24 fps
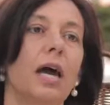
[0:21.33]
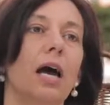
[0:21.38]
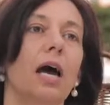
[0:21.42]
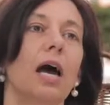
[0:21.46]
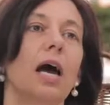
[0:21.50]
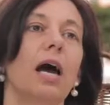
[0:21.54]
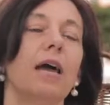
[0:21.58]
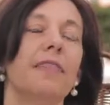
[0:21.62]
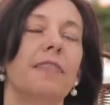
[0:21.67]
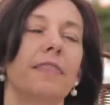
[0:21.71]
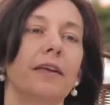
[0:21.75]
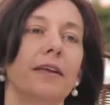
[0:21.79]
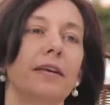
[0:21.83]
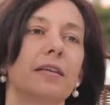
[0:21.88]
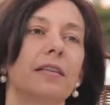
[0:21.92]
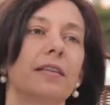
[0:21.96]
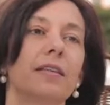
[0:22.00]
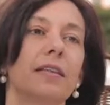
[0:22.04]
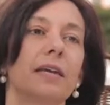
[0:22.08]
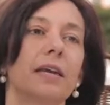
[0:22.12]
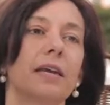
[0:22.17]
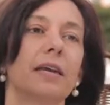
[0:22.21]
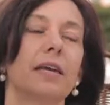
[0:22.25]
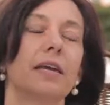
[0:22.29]
I
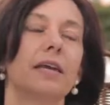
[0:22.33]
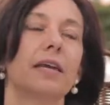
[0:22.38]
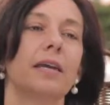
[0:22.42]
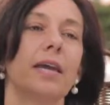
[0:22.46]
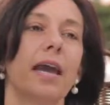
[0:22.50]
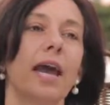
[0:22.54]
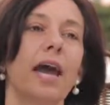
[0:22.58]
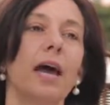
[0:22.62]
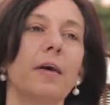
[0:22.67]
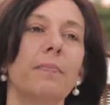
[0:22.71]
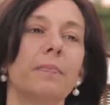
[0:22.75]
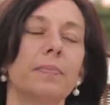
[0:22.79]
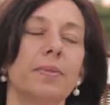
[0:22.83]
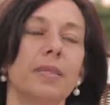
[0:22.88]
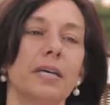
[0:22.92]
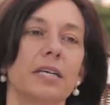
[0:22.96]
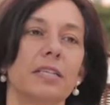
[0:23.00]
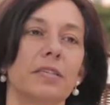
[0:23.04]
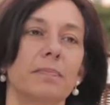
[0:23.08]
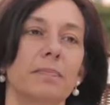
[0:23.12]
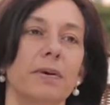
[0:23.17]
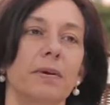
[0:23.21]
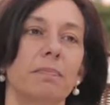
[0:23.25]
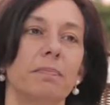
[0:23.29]
think the gap
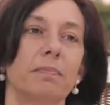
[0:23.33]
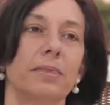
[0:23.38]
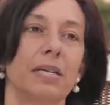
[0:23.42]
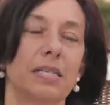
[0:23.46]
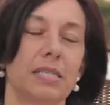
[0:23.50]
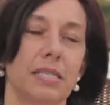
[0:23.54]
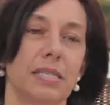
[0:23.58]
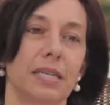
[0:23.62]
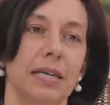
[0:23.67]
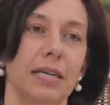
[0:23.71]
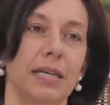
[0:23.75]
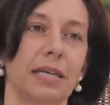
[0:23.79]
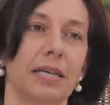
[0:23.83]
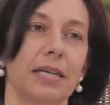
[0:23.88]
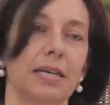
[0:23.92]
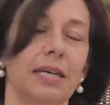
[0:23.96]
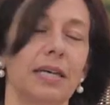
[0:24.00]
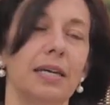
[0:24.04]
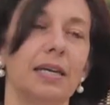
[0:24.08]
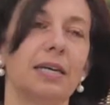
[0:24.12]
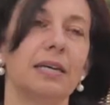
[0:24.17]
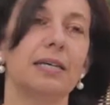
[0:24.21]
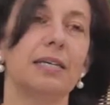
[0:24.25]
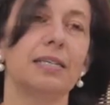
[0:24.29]
that's been missing
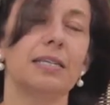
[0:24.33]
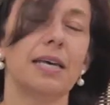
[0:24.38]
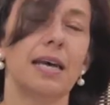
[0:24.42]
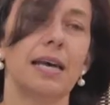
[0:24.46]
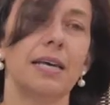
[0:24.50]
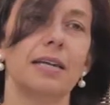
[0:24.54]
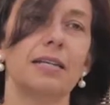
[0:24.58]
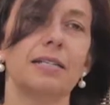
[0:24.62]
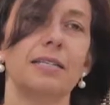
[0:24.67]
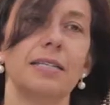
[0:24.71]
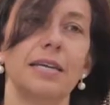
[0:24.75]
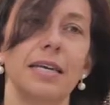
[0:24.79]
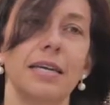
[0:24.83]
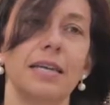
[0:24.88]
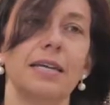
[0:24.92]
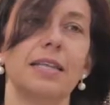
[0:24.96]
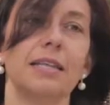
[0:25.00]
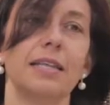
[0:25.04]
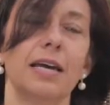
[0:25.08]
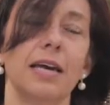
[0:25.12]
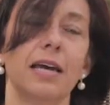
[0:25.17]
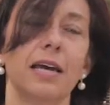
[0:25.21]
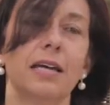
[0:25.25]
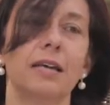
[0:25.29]
is how to
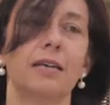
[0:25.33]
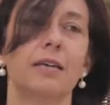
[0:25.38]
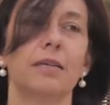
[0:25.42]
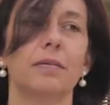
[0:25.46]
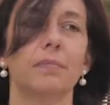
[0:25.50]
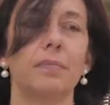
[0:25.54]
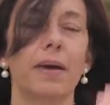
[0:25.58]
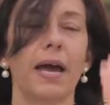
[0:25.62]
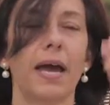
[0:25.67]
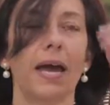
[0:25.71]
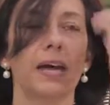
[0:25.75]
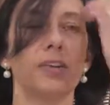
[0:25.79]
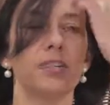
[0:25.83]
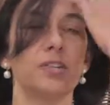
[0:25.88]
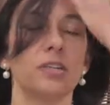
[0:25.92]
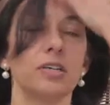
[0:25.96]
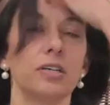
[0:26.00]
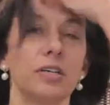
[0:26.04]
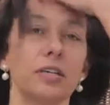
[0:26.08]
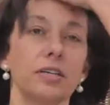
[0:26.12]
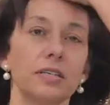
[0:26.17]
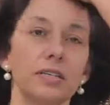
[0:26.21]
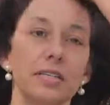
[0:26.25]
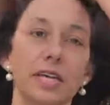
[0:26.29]
take that
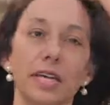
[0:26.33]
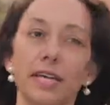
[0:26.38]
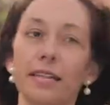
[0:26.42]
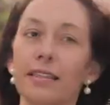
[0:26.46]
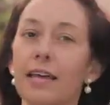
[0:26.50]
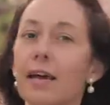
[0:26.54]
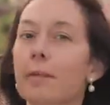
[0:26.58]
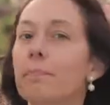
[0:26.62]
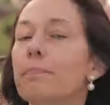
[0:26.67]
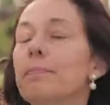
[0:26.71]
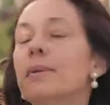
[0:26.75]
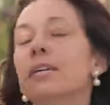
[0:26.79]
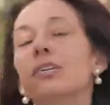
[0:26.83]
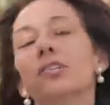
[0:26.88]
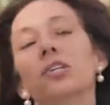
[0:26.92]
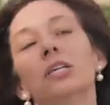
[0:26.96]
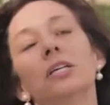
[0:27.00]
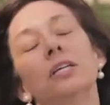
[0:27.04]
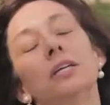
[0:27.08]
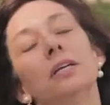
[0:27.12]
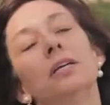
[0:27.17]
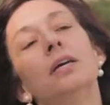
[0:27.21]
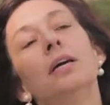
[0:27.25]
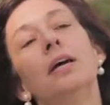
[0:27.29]
passion and take that
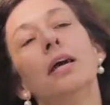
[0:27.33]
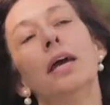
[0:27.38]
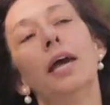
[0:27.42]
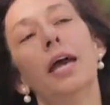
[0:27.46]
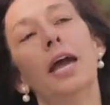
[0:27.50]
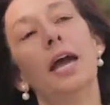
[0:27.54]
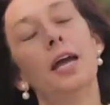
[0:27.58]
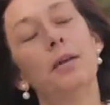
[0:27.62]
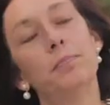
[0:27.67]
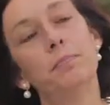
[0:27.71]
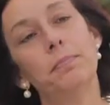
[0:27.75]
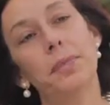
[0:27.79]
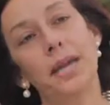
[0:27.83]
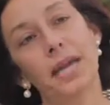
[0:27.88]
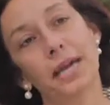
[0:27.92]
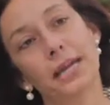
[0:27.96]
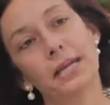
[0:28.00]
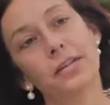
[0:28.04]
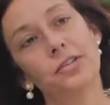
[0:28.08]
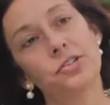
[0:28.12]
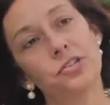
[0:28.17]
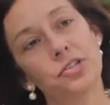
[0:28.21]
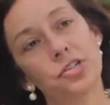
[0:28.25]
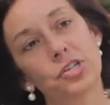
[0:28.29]
mission and
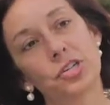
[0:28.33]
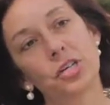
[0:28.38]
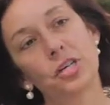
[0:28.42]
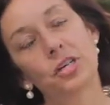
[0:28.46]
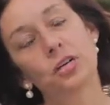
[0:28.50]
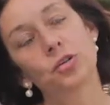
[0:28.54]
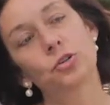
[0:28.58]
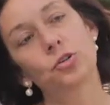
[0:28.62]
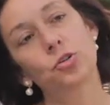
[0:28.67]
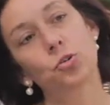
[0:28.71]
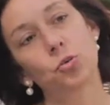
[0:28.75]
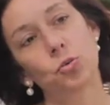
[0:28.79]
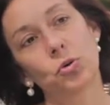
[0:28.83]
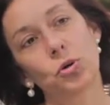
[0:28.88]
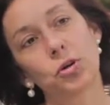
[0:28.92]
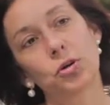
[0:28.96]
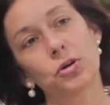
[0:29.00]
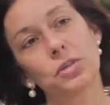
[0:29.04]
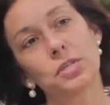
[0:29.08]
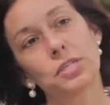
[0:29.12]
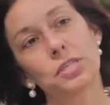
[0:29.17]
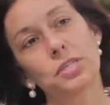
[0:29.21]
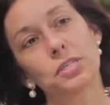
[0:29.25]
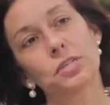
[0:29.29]
manage
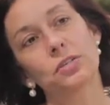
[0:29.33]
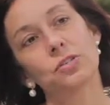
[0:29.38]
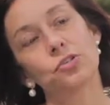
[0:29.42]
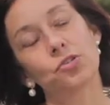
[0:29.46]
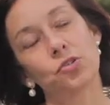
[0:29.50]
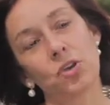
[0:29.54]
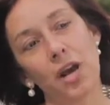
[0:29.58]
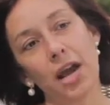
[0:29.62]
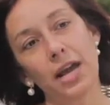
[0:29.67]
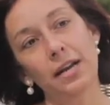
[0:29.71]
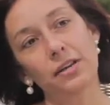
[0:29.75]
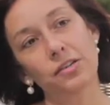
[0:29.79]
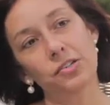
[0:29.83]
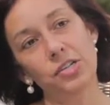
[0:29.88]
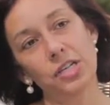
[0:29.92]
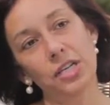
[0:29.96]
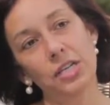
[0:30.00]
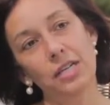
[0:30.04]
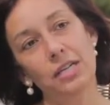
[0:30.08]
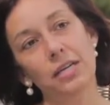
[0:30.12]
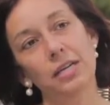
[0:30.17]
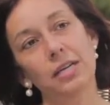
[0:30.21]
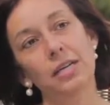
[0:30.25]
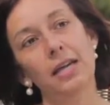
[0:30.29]
towards
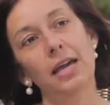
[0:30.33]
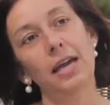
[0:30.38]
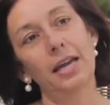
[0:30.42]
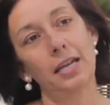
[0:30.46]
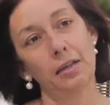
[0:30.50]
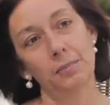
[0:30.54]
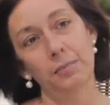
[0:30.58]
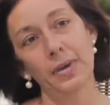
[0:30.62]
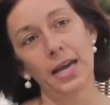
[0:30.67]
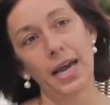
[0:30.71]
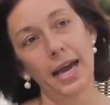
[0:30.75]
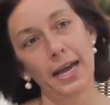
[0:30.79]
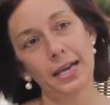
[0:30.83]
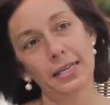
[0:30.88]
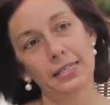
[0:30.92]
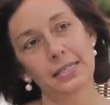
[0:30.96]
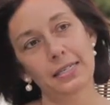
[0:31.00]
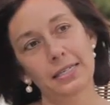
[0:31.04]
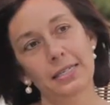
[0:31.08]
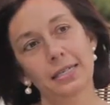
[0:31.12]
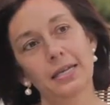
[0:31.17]
strategy and impact.